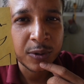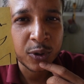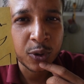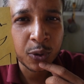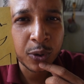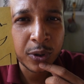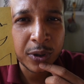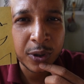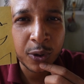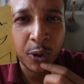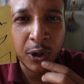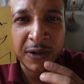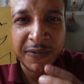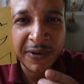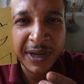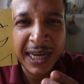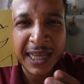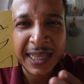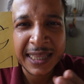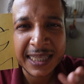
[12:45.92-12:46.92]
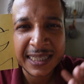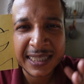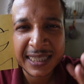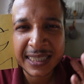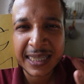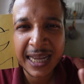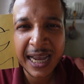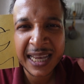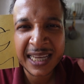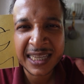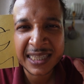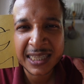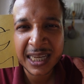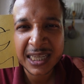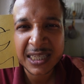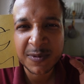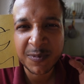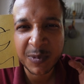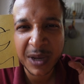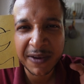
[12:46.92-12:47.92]
Dude, don't worry, this guy is
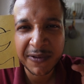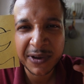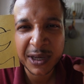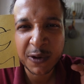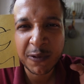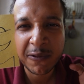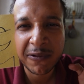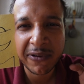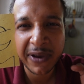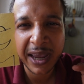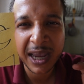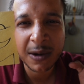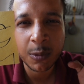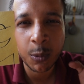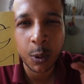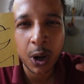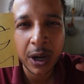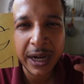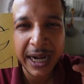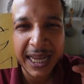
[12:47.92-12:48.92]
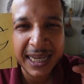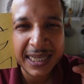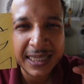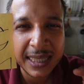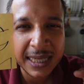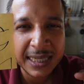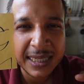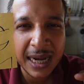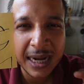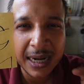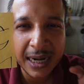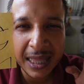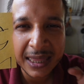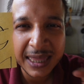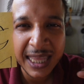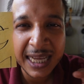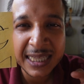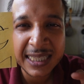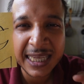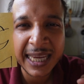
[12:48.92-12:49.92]
just giving you fake warnings. These are
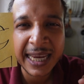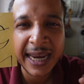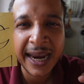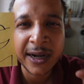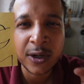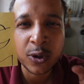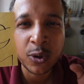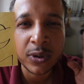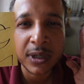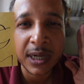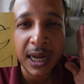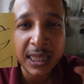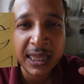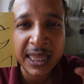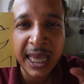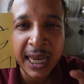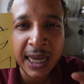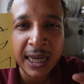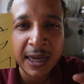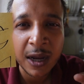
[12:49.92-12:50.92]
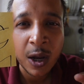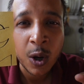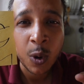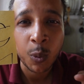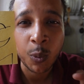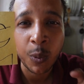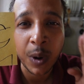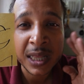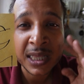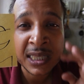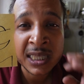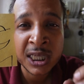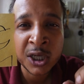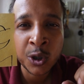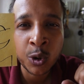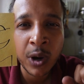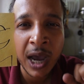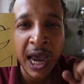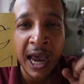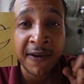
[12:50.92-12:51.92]
nothings. He can do nothing. Once
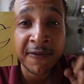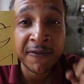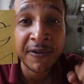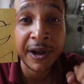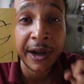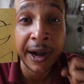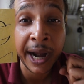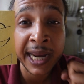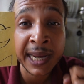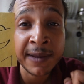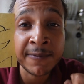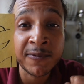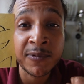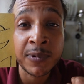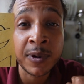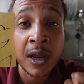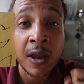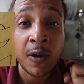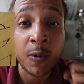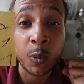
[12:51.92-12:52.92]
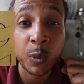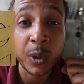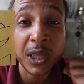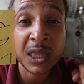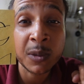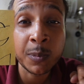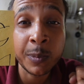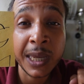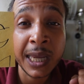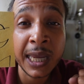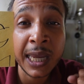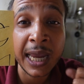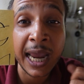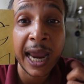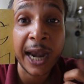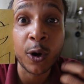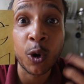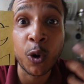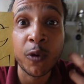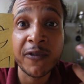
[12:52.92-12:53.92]
you have triumph with me
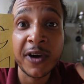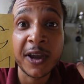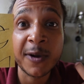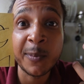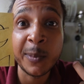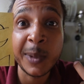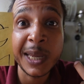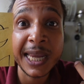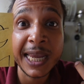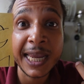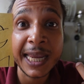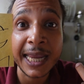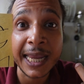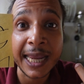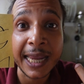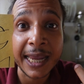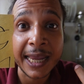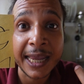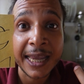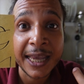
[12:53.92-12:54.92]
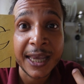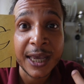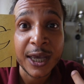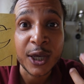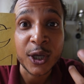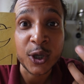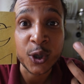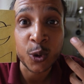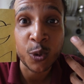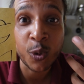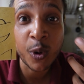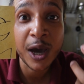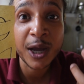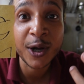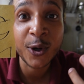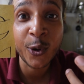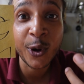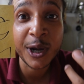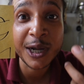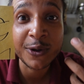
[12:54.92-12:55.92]
and over me, you are
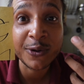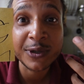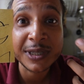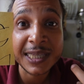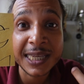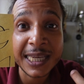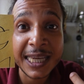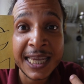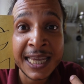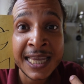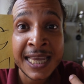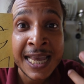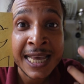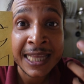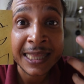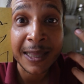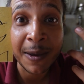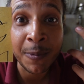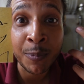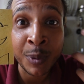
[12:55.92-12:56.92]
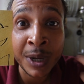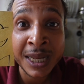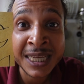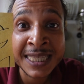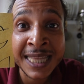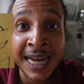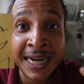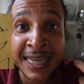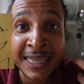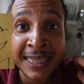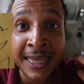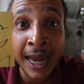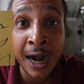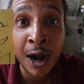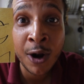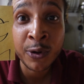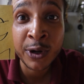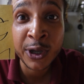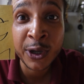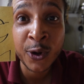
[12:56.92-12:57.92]
going to see the bliss that is
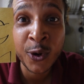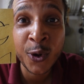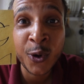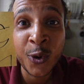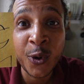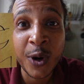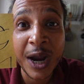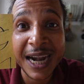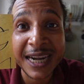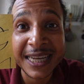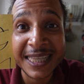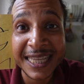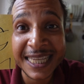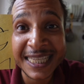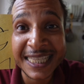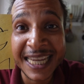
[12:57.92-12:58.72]
around you, and this